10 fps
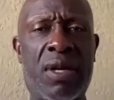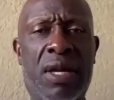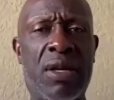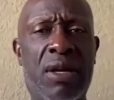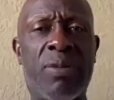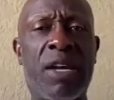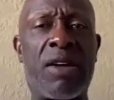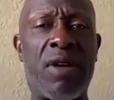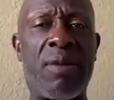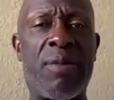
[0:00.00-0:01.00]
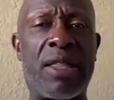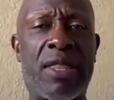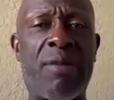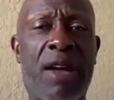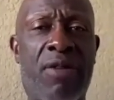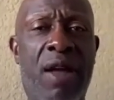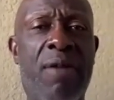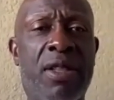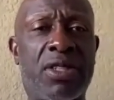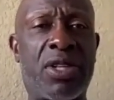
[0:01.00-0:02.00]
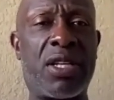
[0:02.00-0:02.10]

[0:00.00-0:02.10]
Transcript: He goes, I think my grandmother's gonna